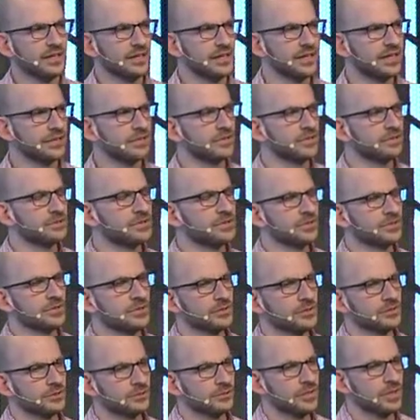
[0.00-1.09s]
get them to
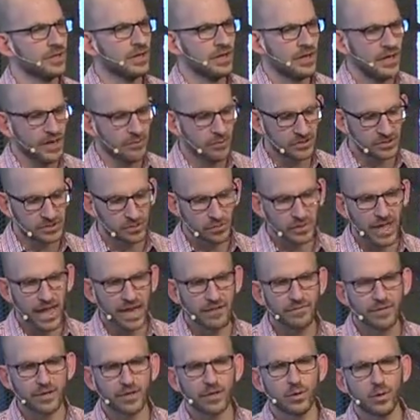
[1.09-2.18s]
do? And once we
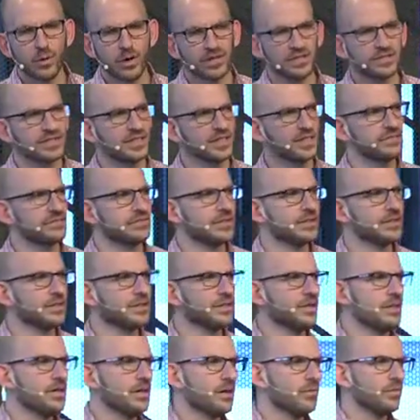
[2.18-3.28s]
have that quantitative data,
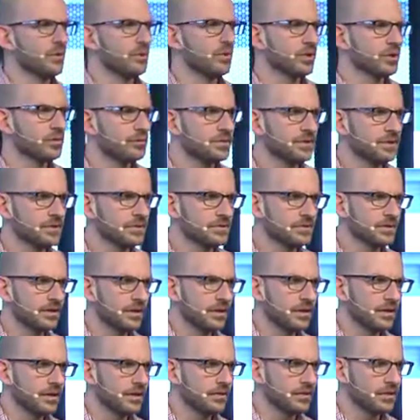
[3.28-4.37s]
we want to build
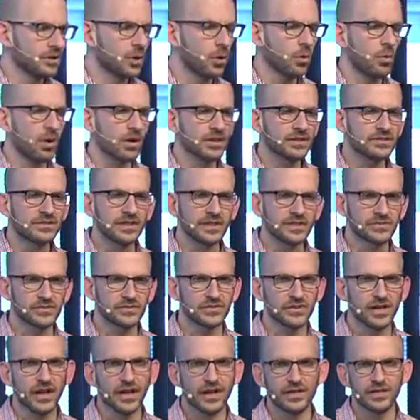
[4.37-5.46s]
the qualitative
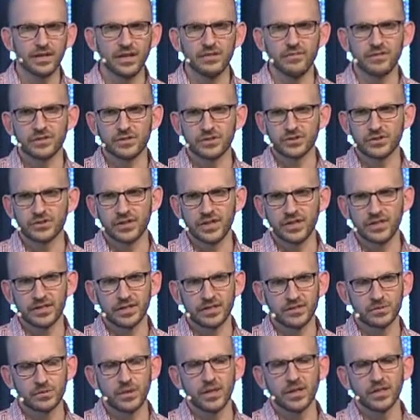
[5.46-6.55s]
side of understanding
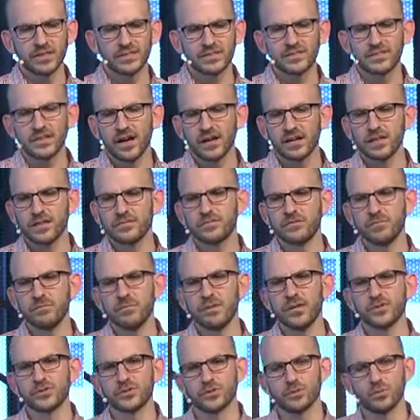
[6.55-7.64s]
as well. It's not enough to
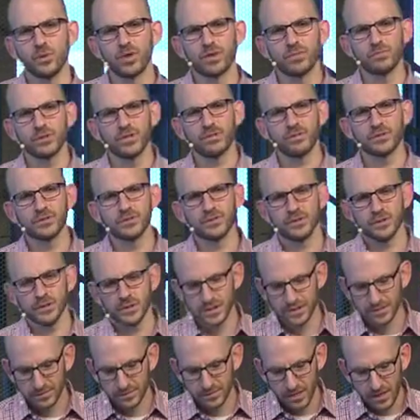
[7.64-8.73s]
measure what people are
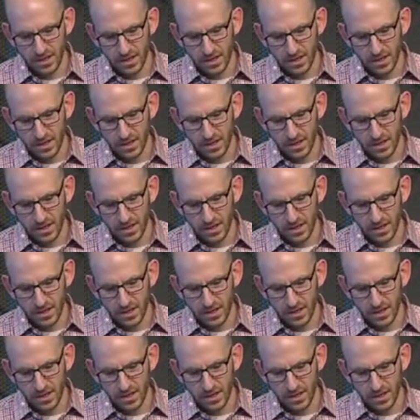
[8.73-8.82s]
doing,